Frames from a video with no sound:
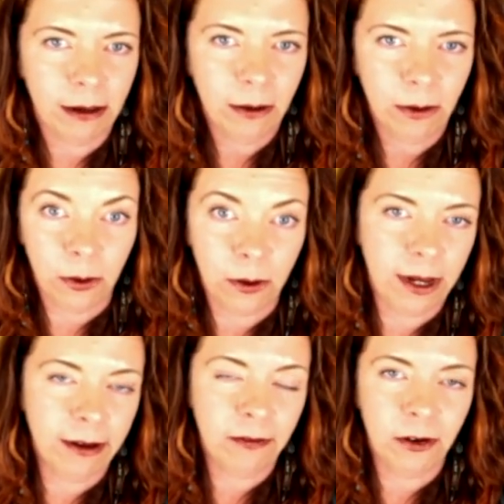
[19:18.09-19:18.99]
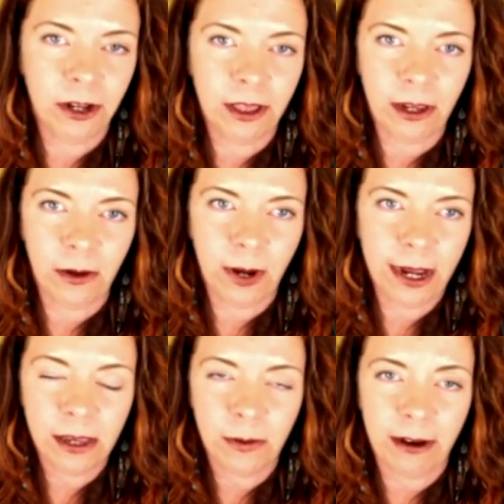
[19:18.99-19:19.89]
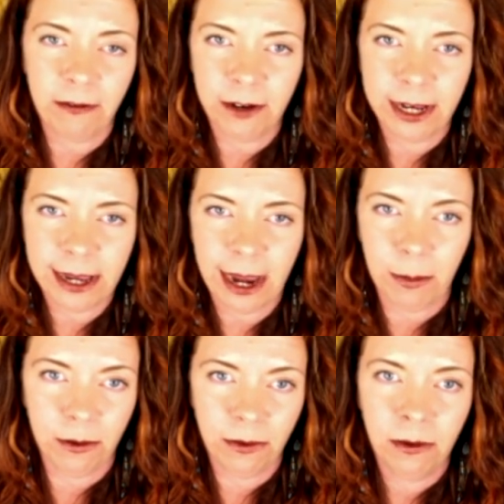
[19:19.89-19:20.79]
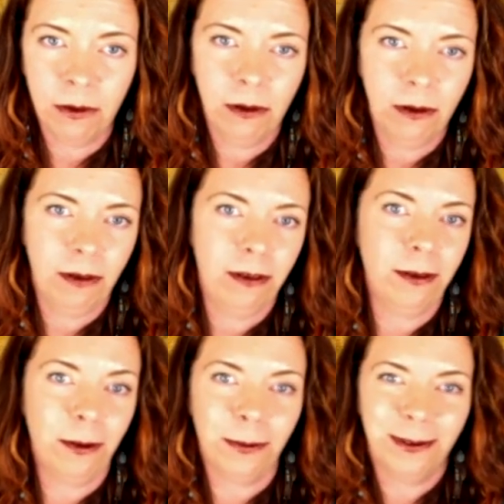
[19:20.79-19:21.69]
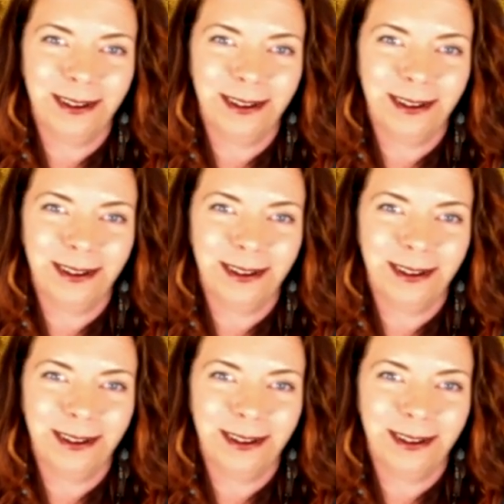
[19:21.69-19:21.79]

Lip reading: Or if you're in the US, we have free samples. So.